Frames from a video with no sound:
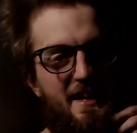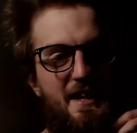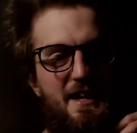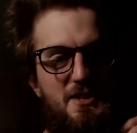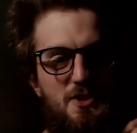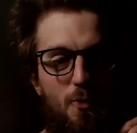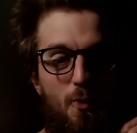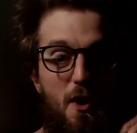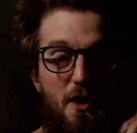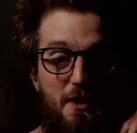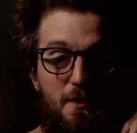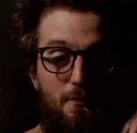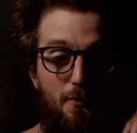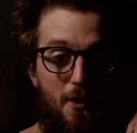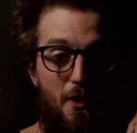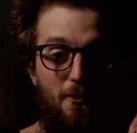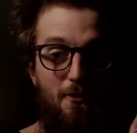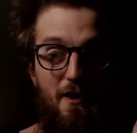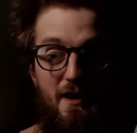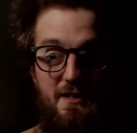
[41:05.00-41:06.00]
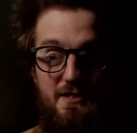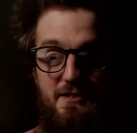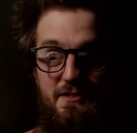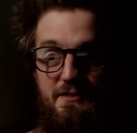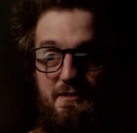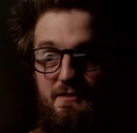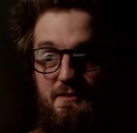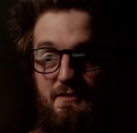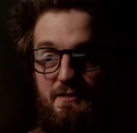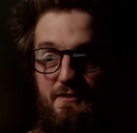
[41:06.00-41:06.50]
a work in progress.
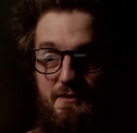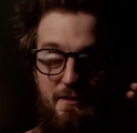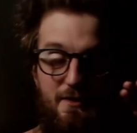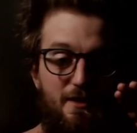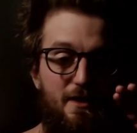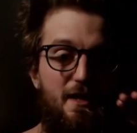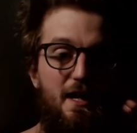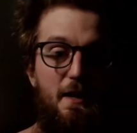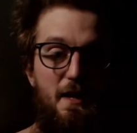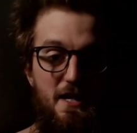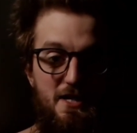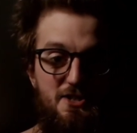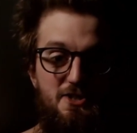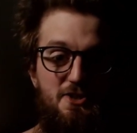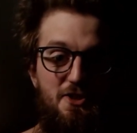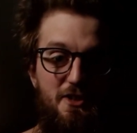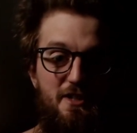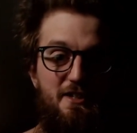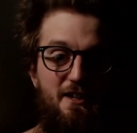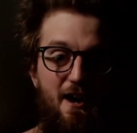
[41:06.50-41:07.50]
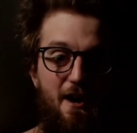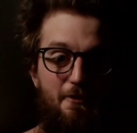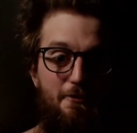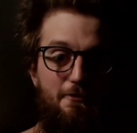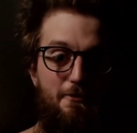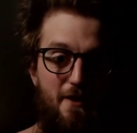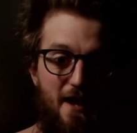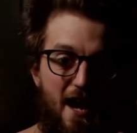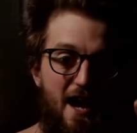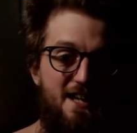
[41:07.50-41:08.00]
It's good
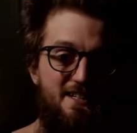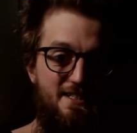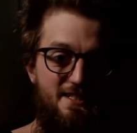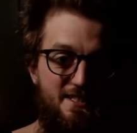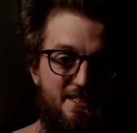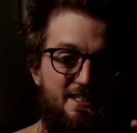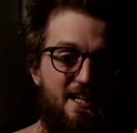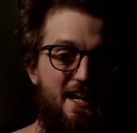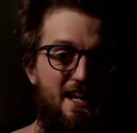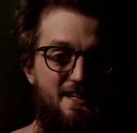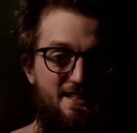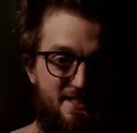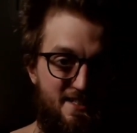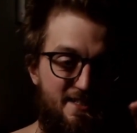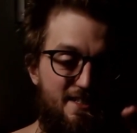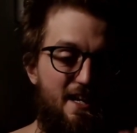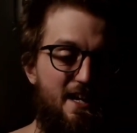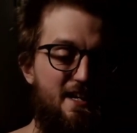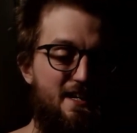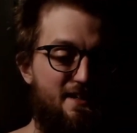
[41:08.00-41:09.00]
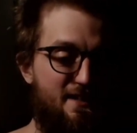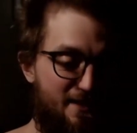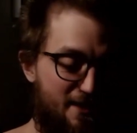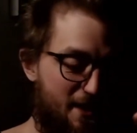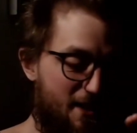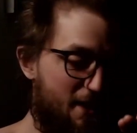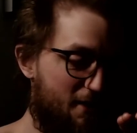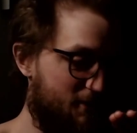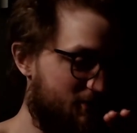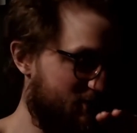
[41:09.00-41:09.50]
enough as it stands.
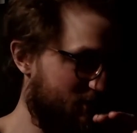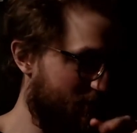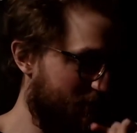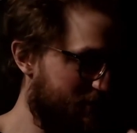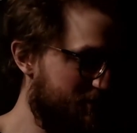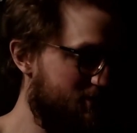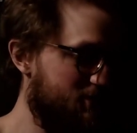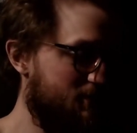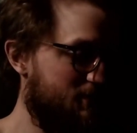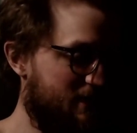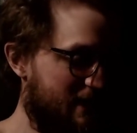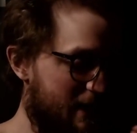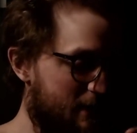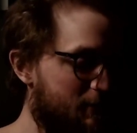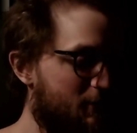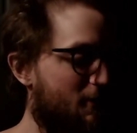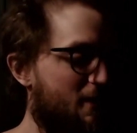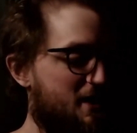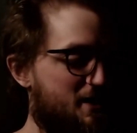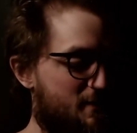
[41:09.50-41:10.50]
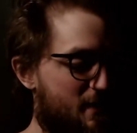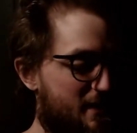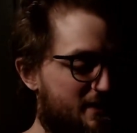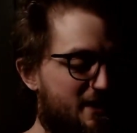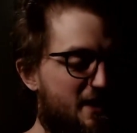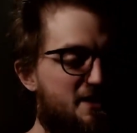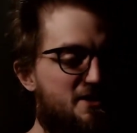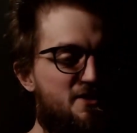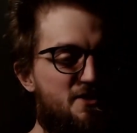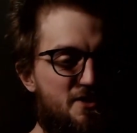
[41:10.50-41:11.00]
As long as you keep your
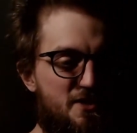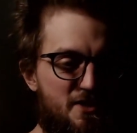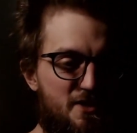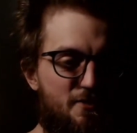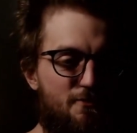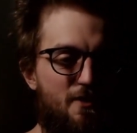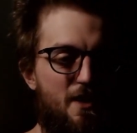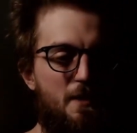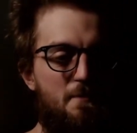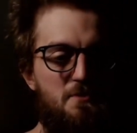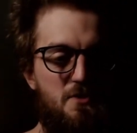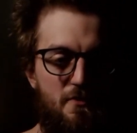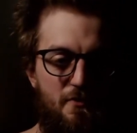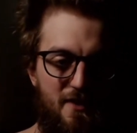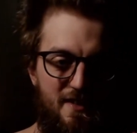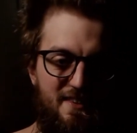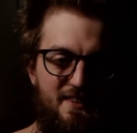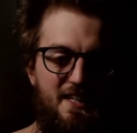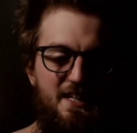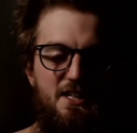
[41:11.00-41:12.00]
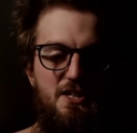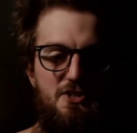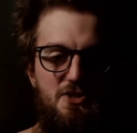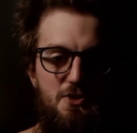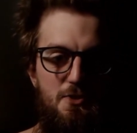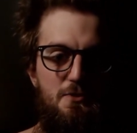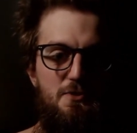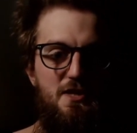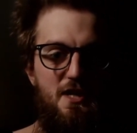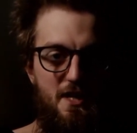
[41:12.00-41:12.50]
expectations in the realms of a Linux
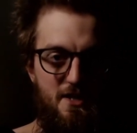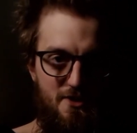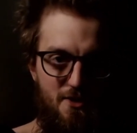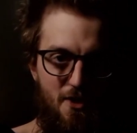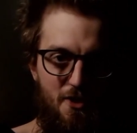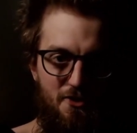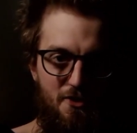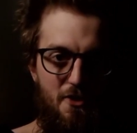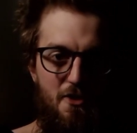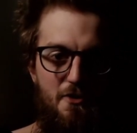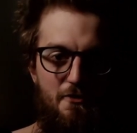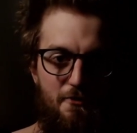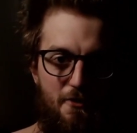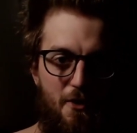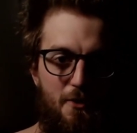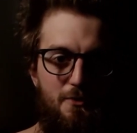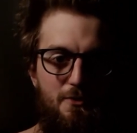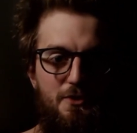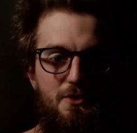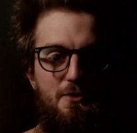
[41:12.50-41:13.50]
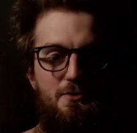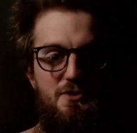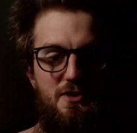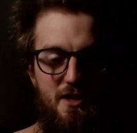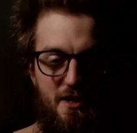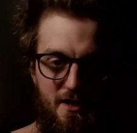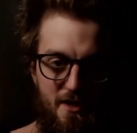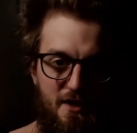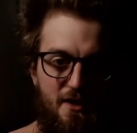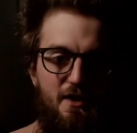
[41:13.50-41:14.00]
user and not an iPhone
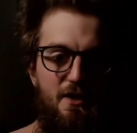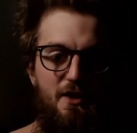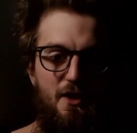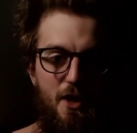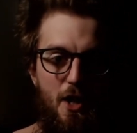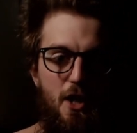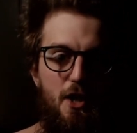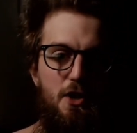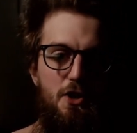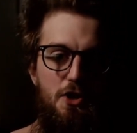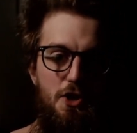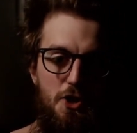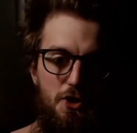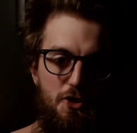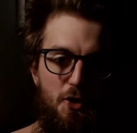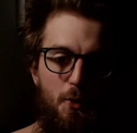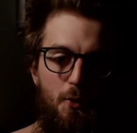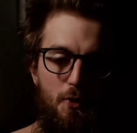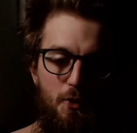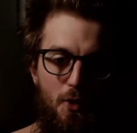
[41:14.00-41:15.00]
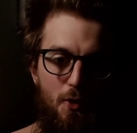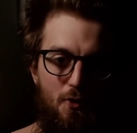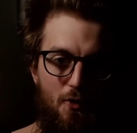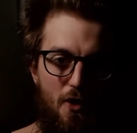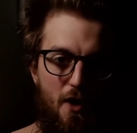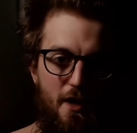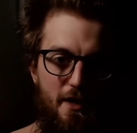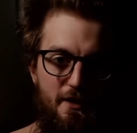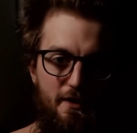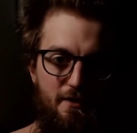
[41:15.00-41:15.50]
user, you're doing all
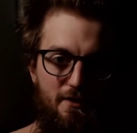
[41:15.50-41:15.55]
right.